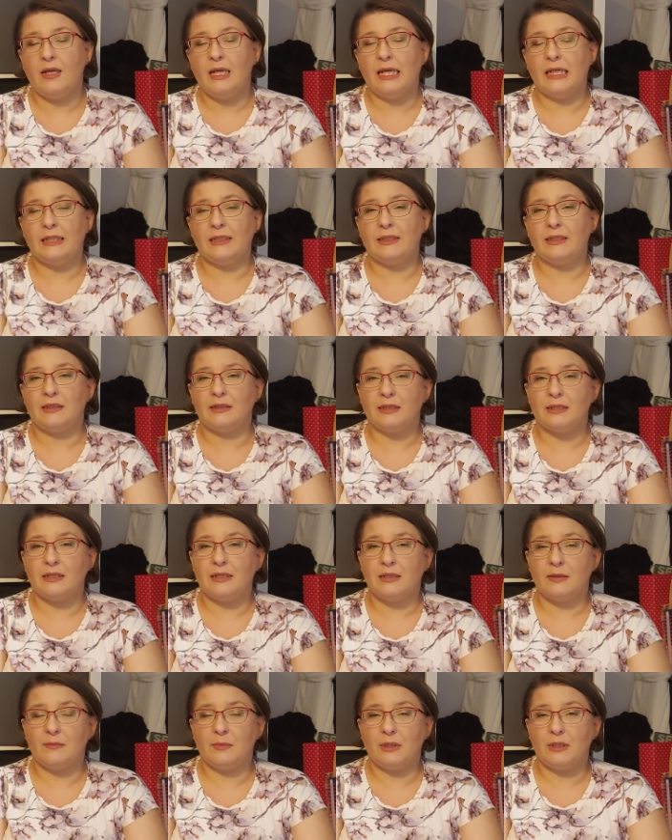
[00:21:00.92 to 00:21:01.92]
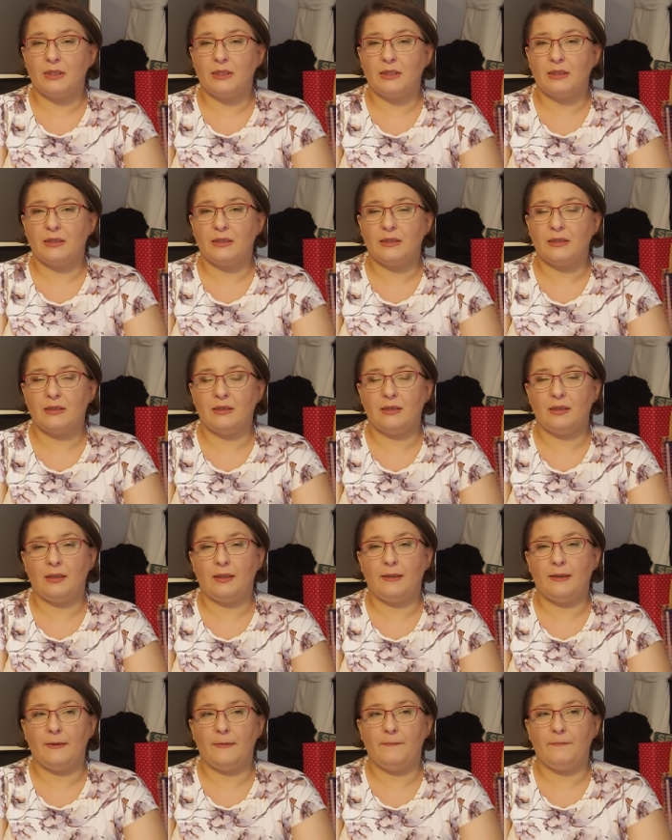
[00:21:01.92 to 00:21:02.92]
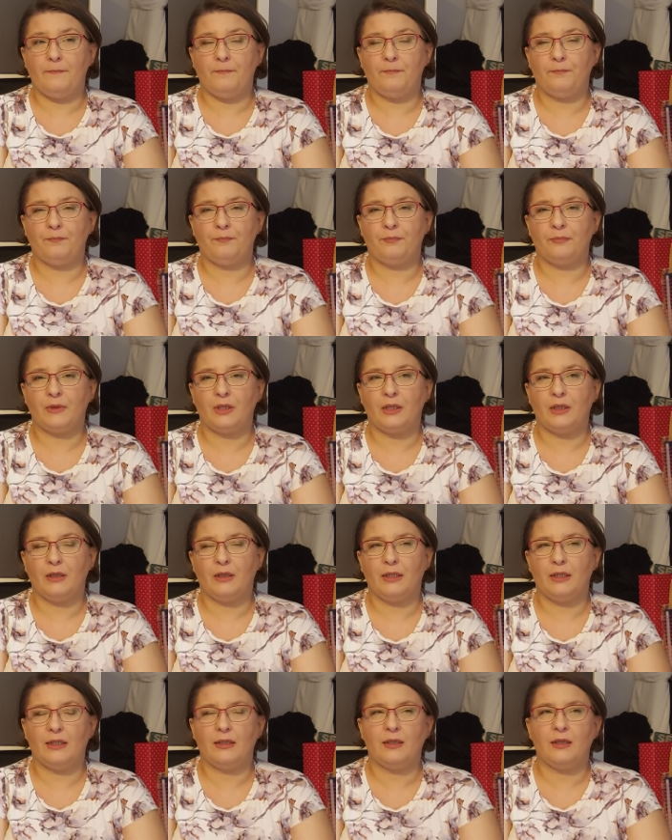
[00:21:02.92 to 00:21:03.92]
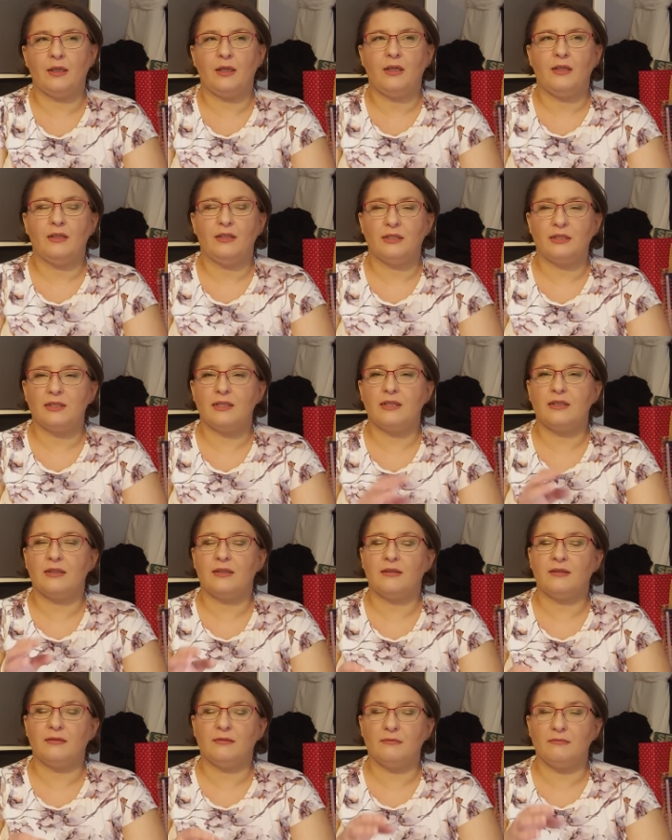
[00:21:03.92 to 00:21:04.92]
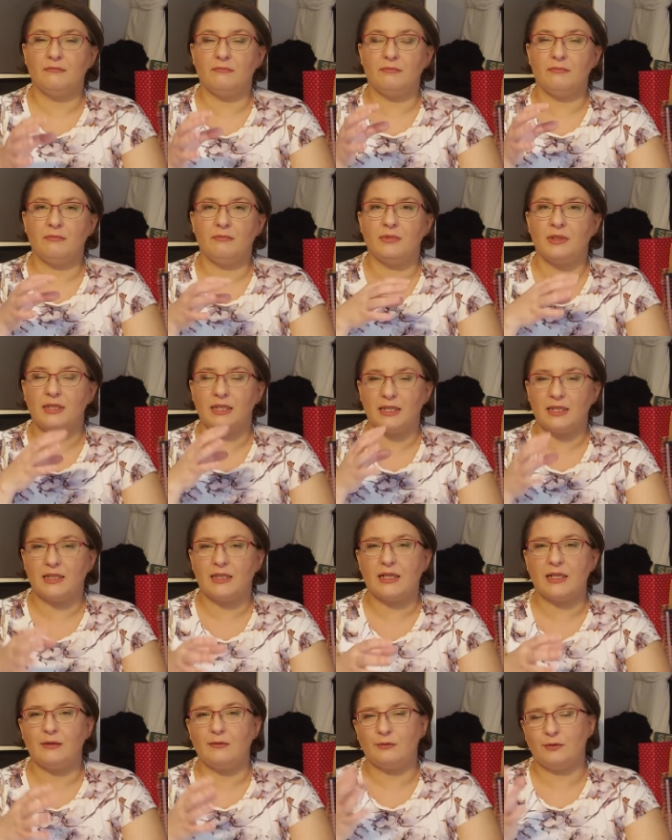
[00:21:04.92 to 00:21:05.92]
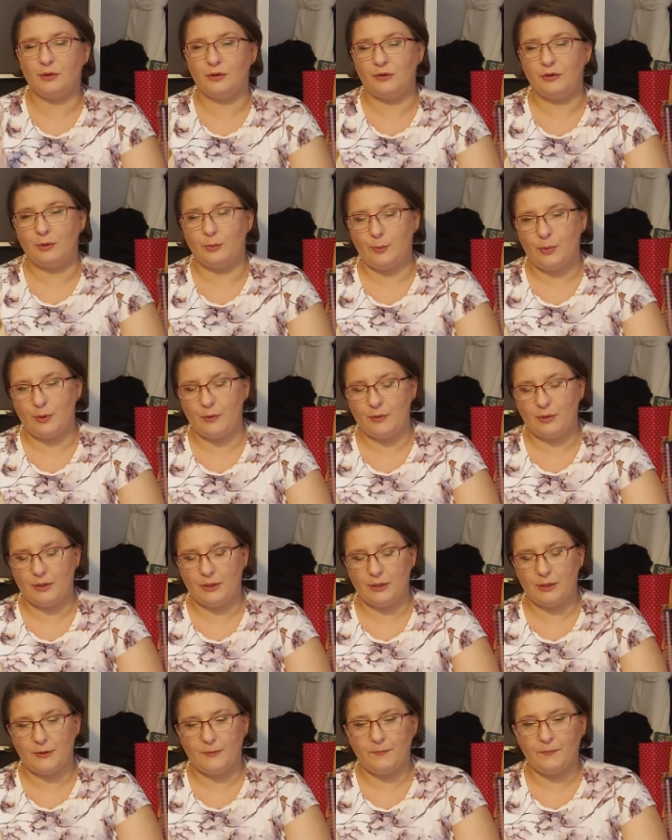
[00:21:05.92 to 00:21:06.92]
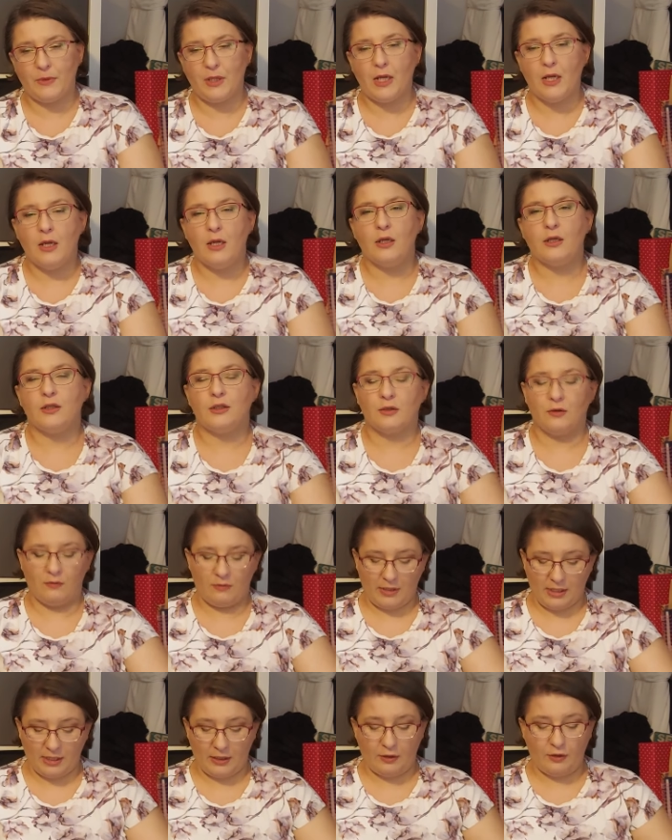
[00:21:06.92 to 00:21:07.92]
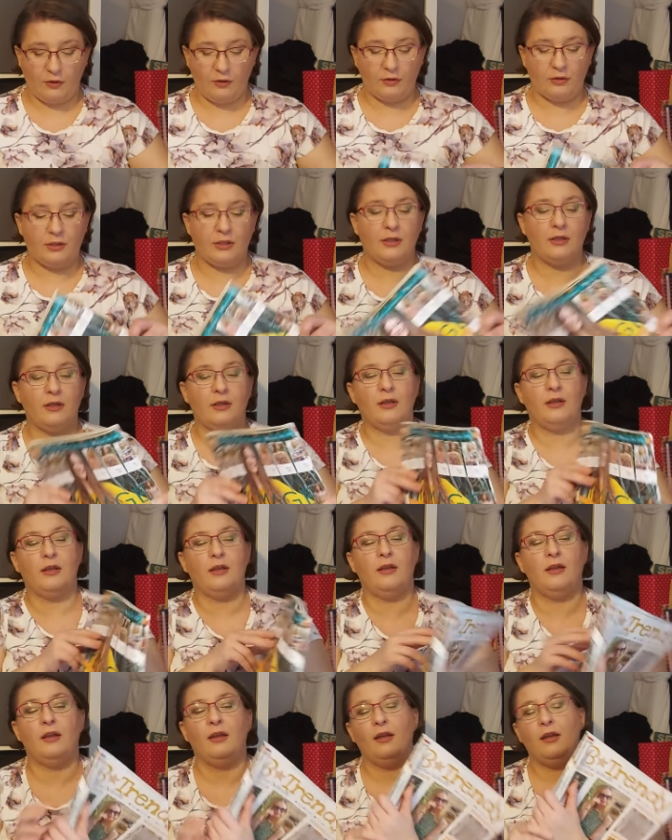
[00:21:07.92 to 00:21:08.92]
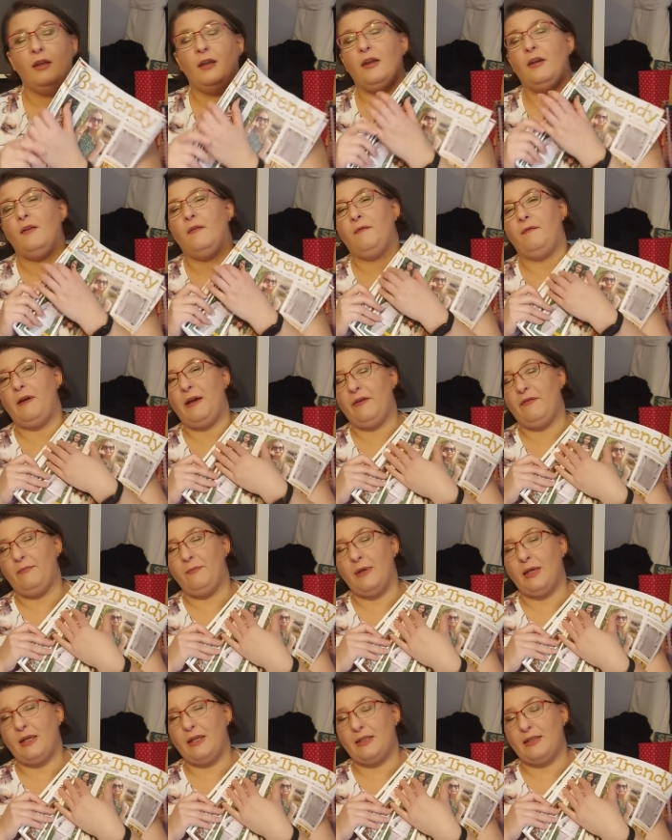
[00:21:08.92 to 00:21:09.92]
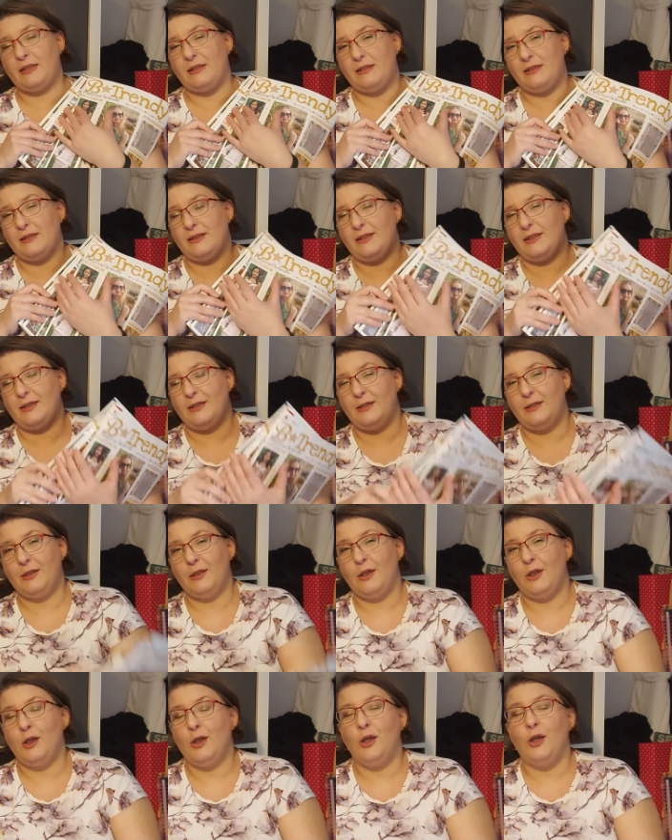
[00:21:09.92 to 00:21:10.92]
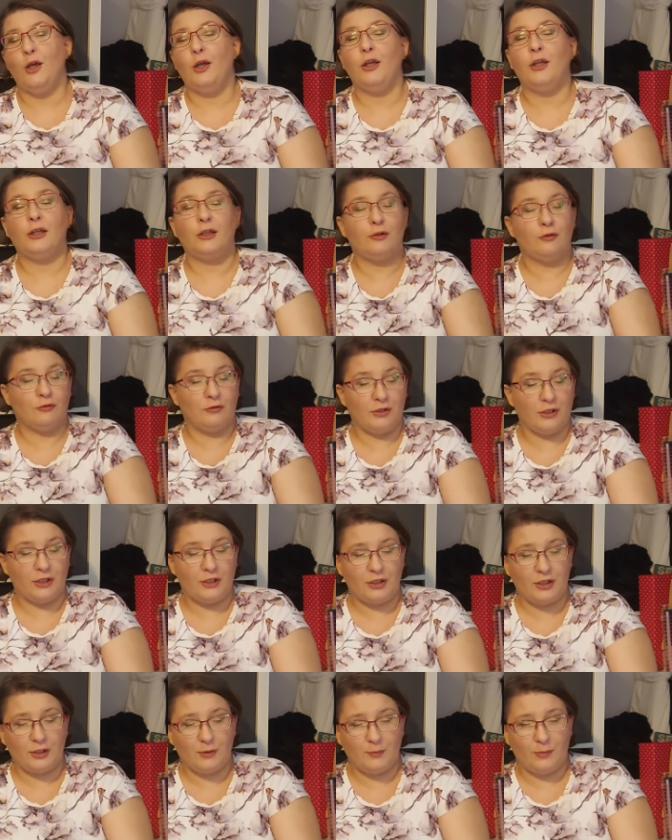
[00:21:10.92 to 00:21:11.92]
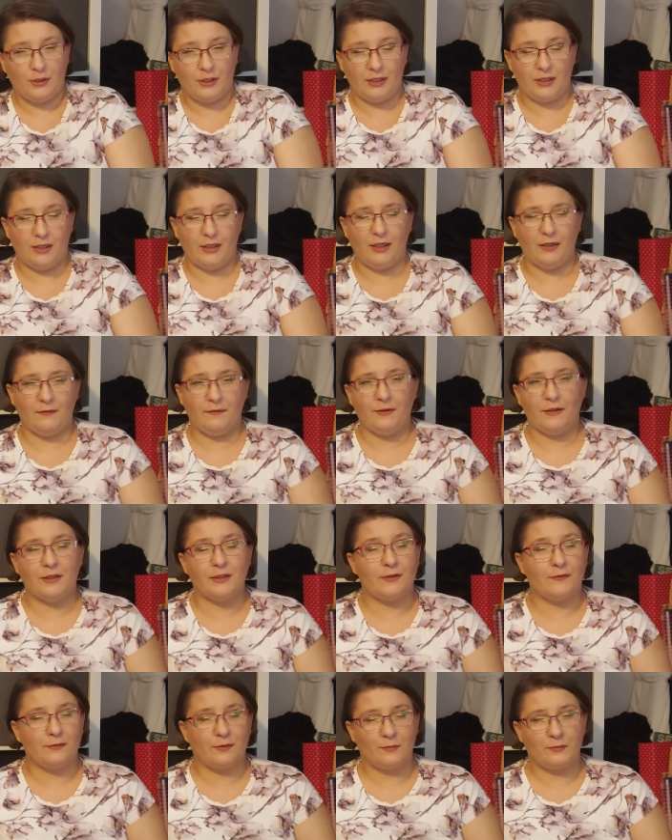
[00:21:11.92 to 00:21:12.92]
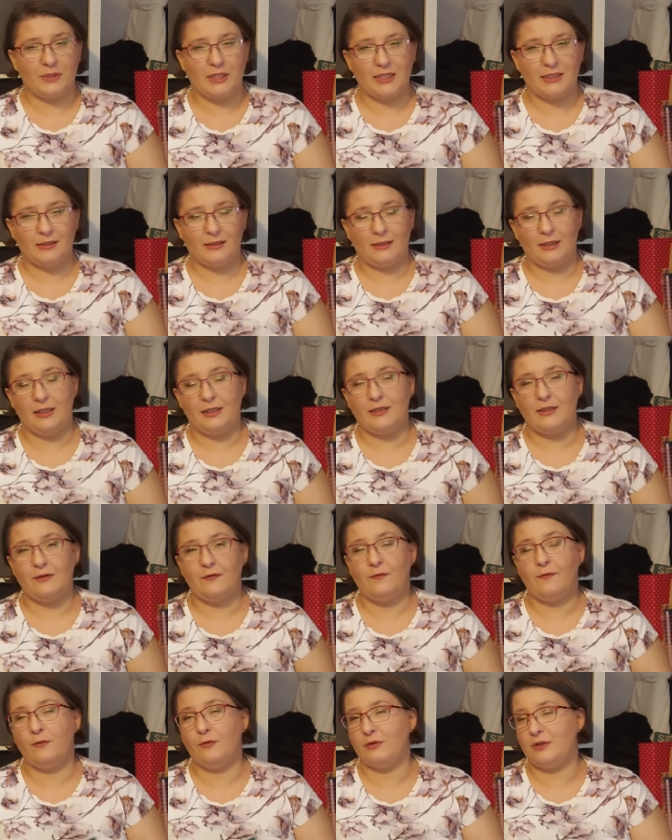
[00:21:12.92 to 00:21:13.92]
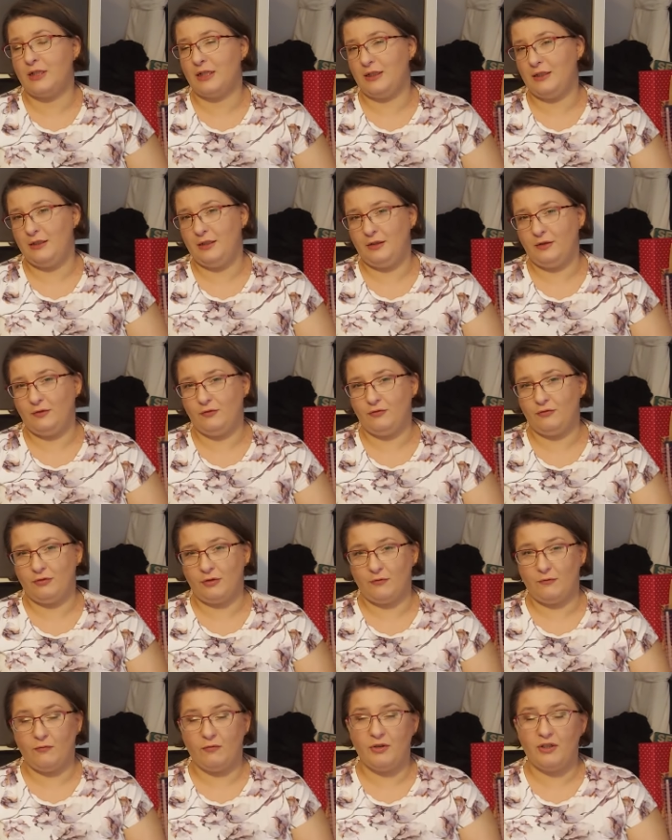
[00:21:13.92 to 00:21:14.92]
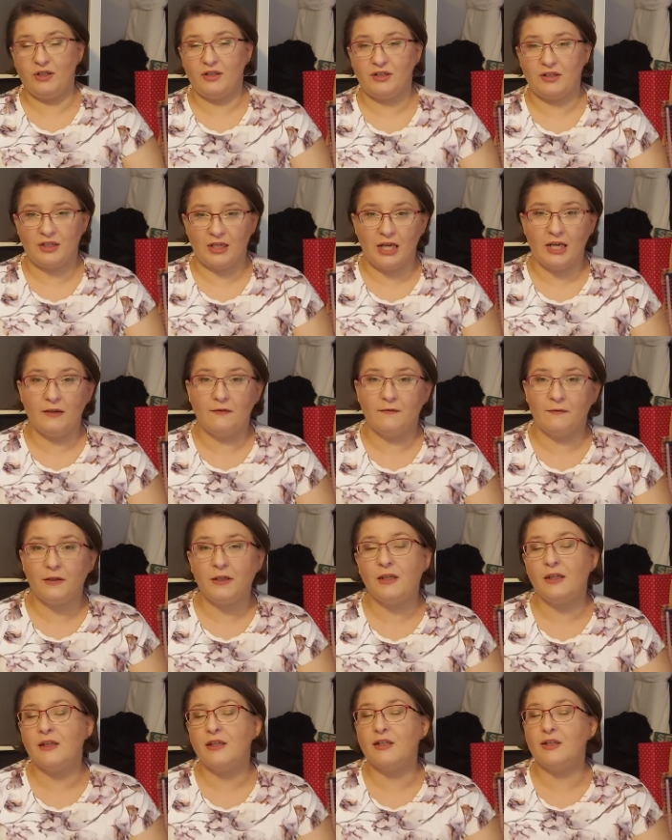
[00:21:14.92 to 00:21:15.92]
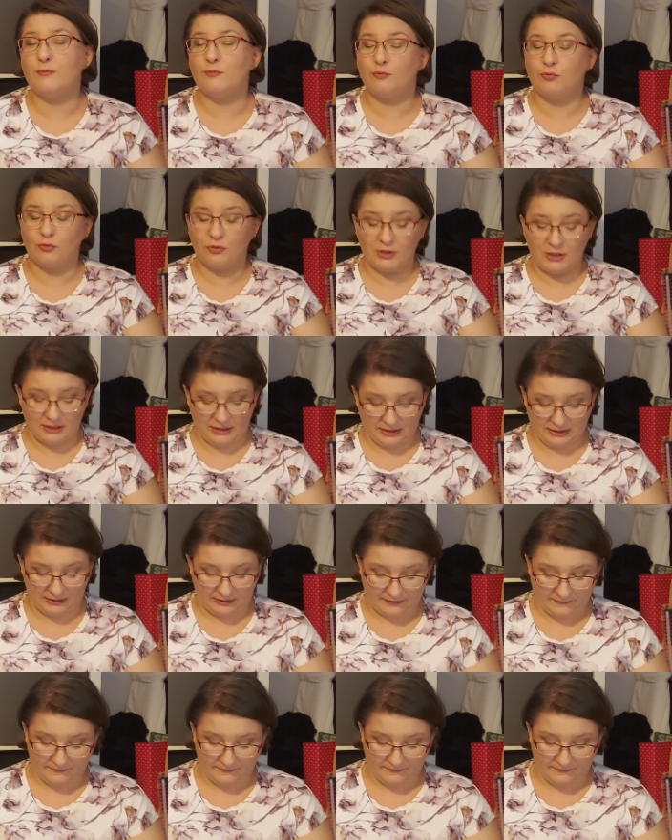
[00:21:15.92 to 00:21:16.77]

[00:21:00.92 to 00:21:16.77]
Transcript: and there's limited um, like there's a discount on the postage. So I got five magazines including shipping. I think it's from Netherlands for 19 euro, which I think is brilliant.